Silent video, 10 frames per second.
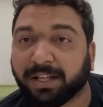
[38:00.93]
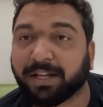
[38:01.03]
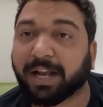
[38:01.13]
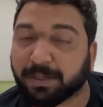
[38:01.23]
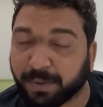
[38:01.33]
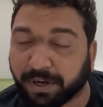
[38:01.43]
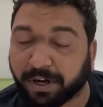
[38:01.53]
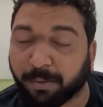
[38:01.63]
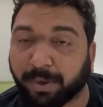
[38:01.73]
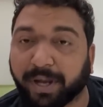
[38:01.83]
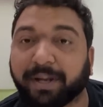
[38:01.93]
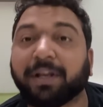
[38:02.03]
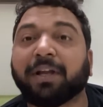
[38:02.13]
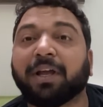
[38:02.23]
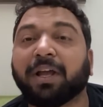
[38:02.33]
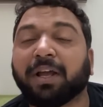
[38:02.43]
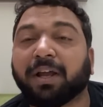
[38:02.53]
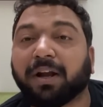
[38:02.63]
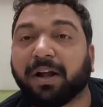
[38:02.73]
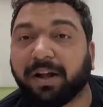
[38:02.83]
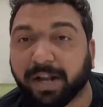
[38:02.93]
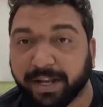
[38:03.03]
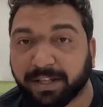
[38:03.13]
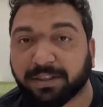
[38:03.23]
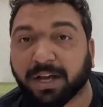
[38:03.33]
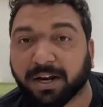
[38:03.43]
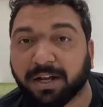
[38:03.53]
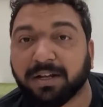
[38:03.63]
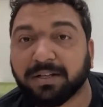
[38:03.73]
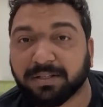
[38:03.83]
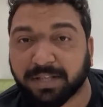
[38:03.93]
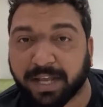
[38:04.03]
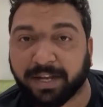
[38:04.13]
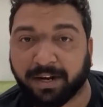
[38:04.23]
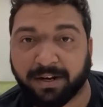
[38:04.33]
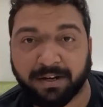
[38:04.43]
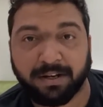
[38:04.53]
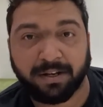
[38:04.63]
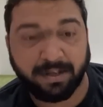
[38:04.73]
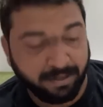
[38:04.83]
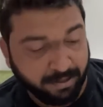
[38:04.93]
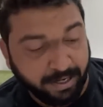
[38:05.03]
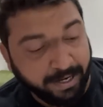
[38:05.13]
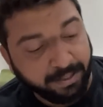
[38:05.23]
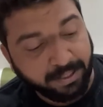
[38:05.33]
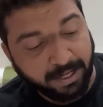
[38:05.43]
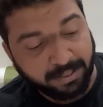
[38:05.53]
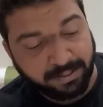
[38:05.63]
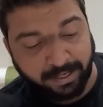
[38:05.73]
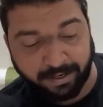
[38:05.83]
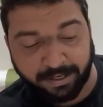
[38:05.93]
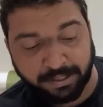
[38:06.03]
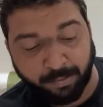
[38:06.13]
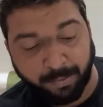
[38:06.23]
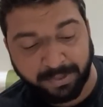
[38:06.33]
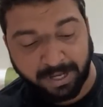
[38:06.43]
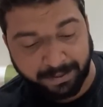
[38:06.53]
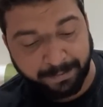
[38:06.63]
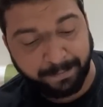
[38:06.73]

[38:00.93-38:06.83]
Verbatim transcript: that has been written by Nayantara Sehgal. Nayantara Sehgal, just remember that.